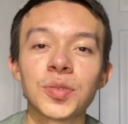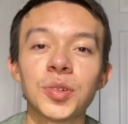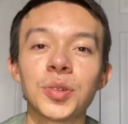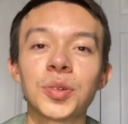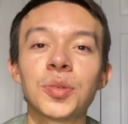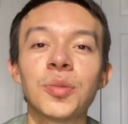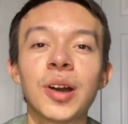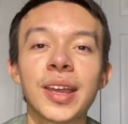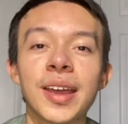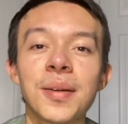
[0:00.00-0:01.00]
you who don't know who I
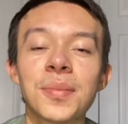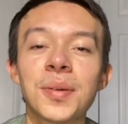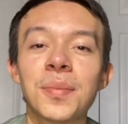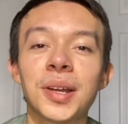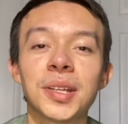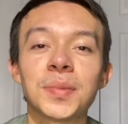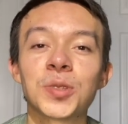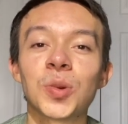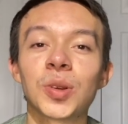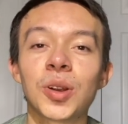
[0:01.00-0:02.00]
am, my name is
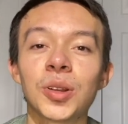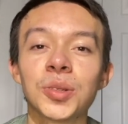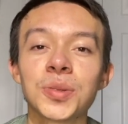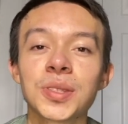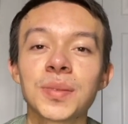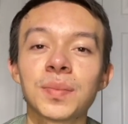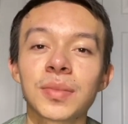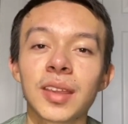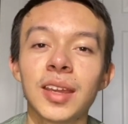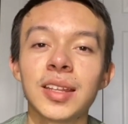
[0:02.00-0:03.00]
Juan Carlos,
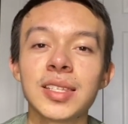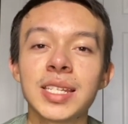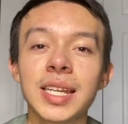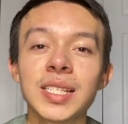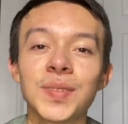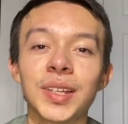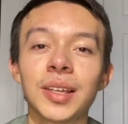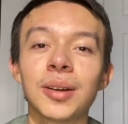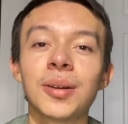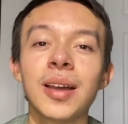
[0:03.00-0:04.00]
and in today's
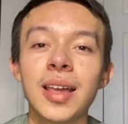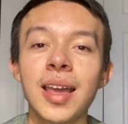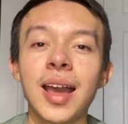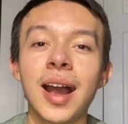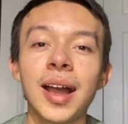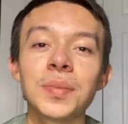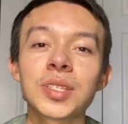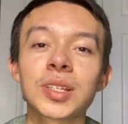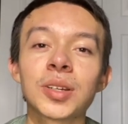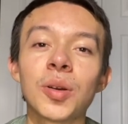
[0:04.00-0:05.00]
video, I'm
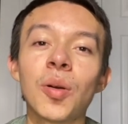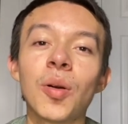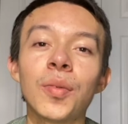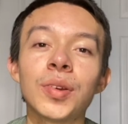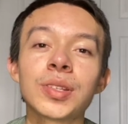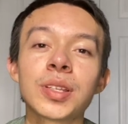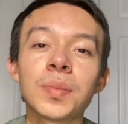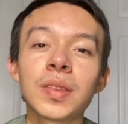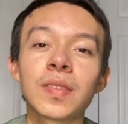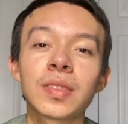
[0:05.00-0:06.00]
just gonna go over some
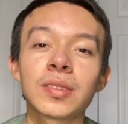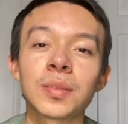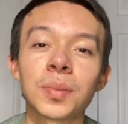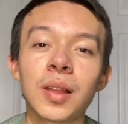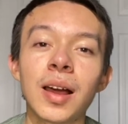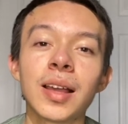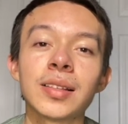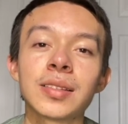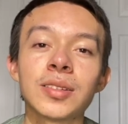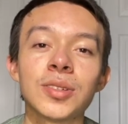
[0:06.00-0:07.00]
of the
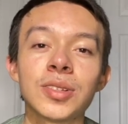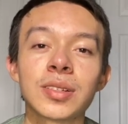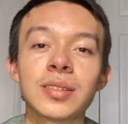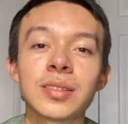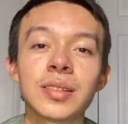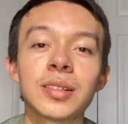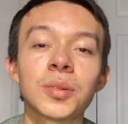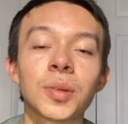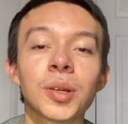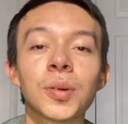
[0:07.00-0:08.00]
supplies that you should consider
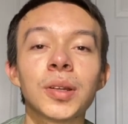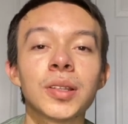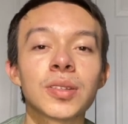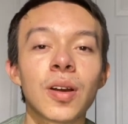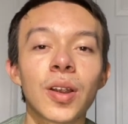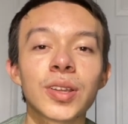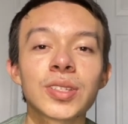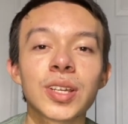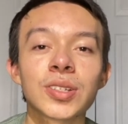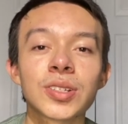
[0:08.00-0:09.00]
when going into
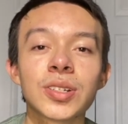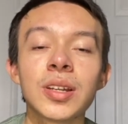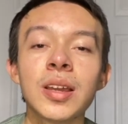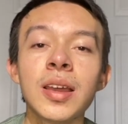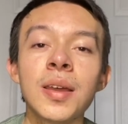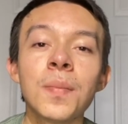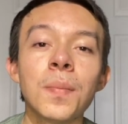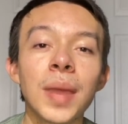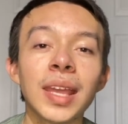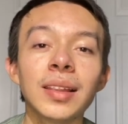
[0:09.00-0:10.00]
architecture,
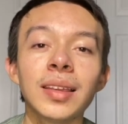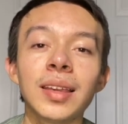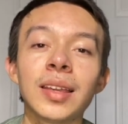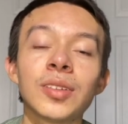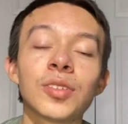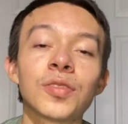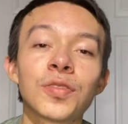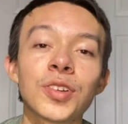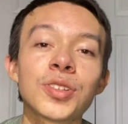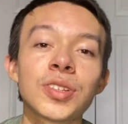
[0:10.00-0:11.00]
mainly in your
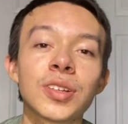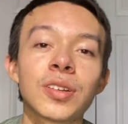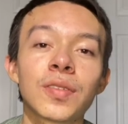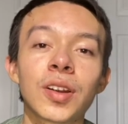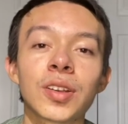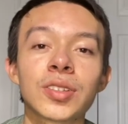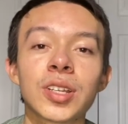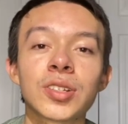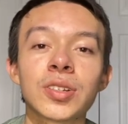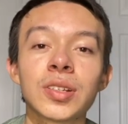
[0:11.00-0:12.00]
first year of
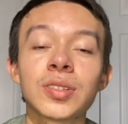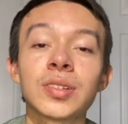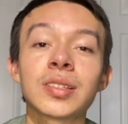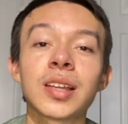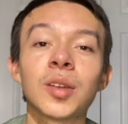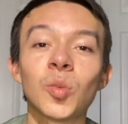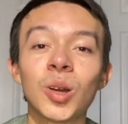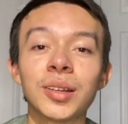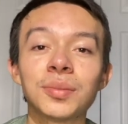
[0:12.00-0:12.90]
architecture into design one.